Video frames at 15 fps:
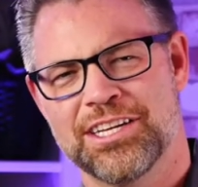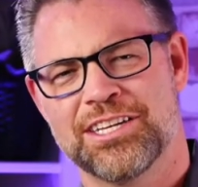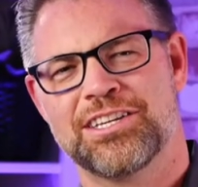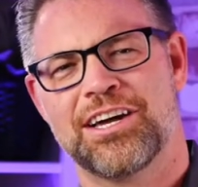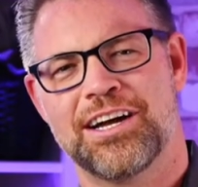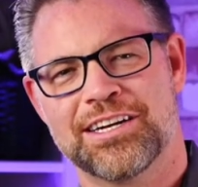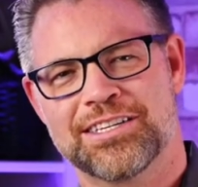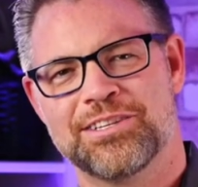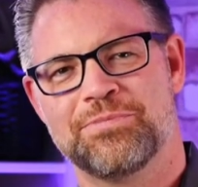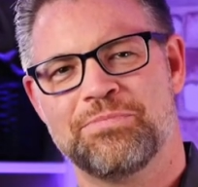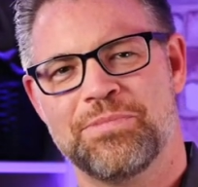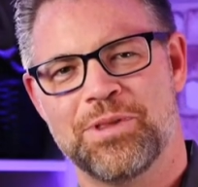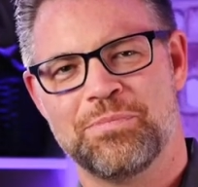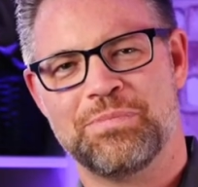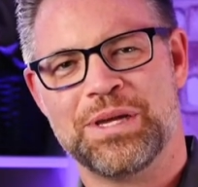talk to
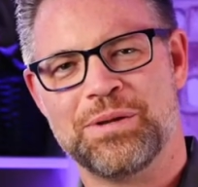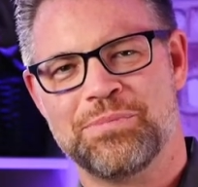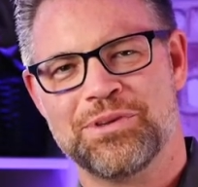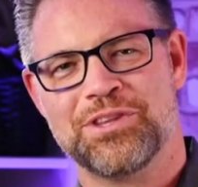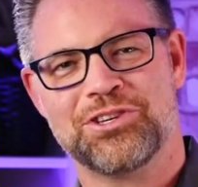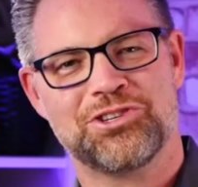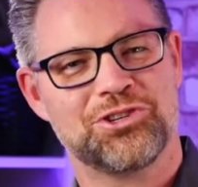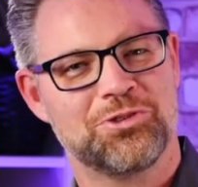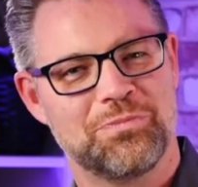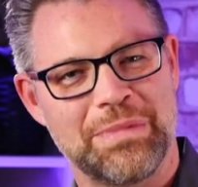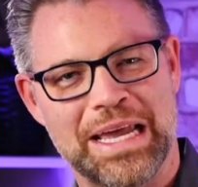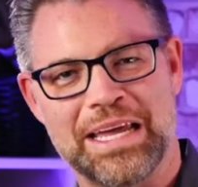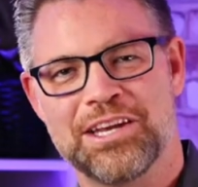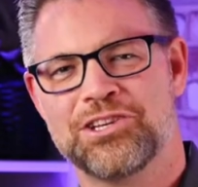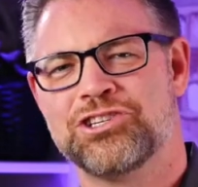the people that you're
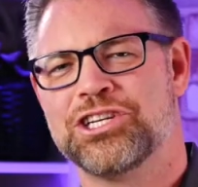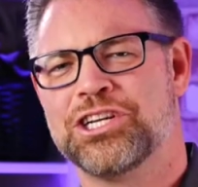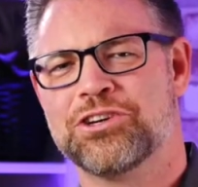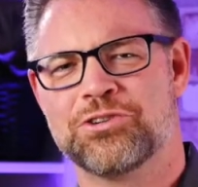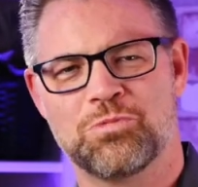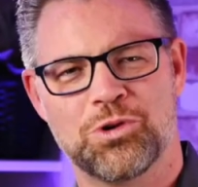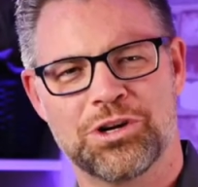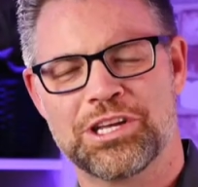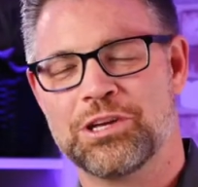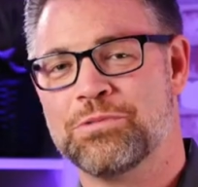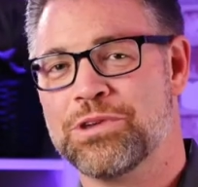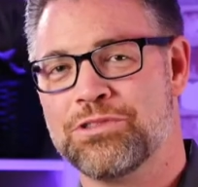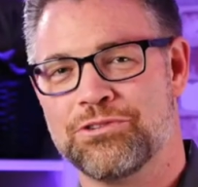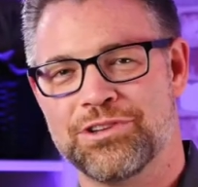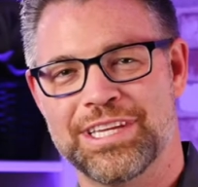managing or working
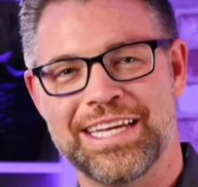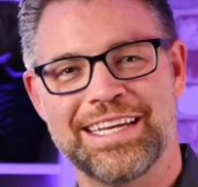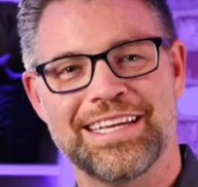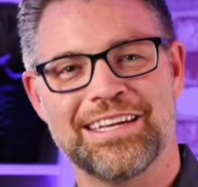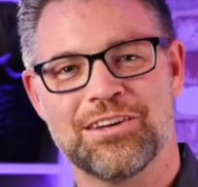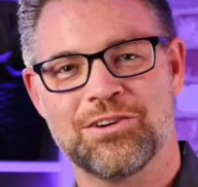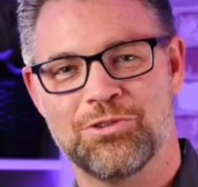with or leading,